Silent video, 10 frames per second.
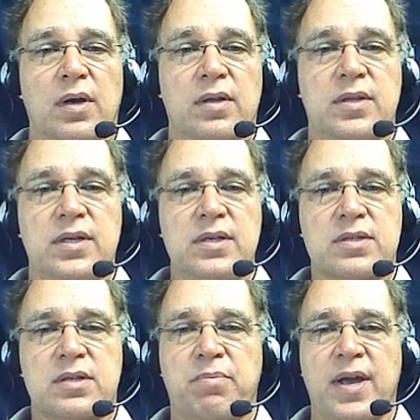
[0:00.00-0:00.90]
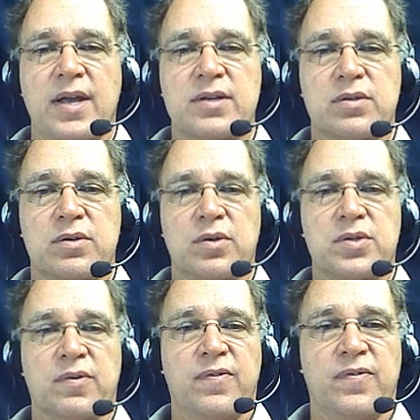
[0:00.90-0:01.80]
These
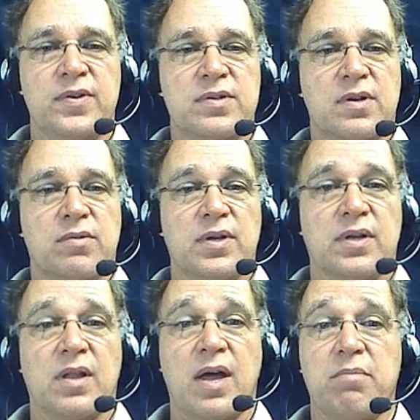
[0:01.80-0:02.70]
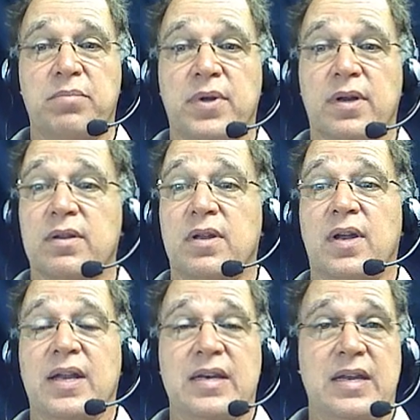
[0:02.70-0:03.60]
capacitors are physically a lot bigger than
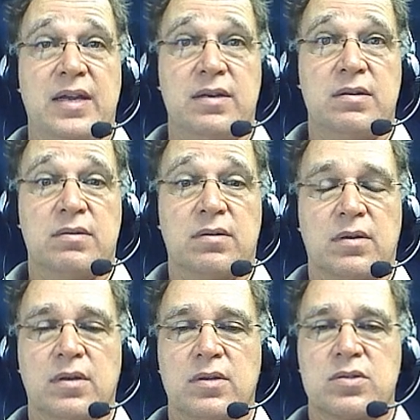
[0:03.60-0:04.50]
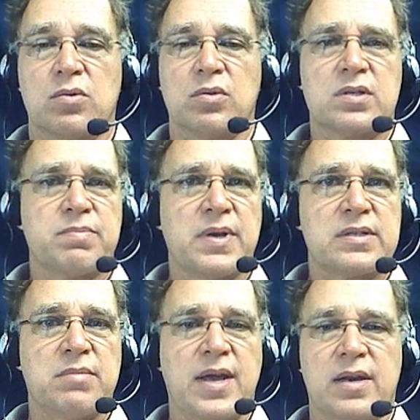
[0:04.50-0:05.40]
I need, so let's make
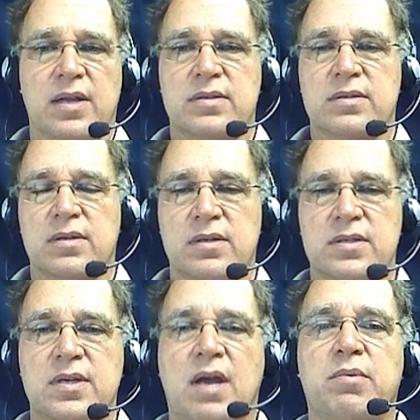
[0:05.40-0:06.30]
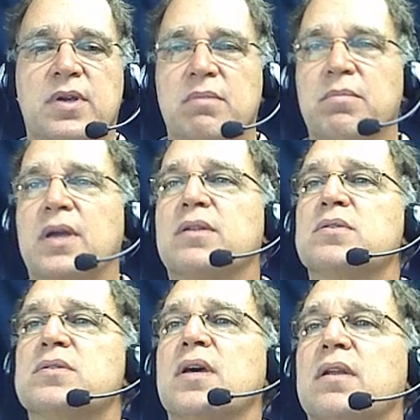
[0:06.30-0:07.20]
some edits and see how we can make
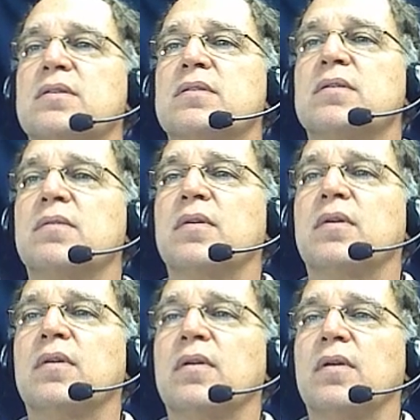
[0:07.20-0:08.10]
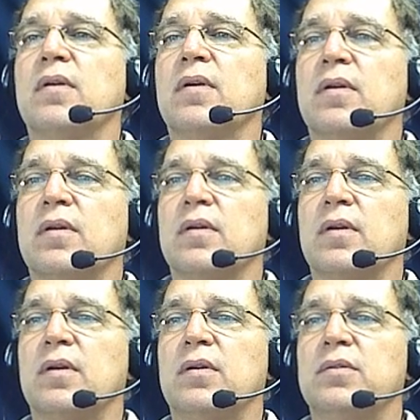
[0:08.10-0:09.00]
those edits.
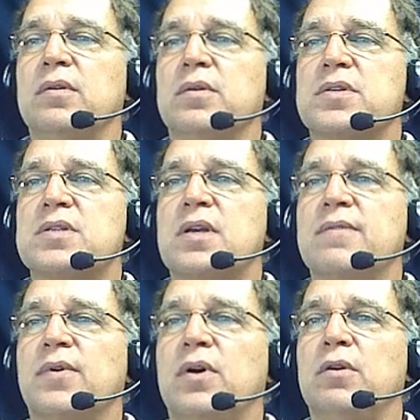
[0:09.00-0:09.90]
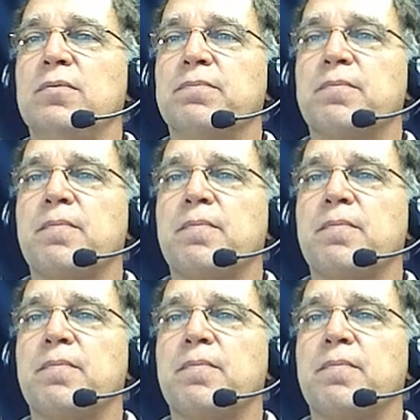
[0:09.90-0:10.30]
I'll do a save all.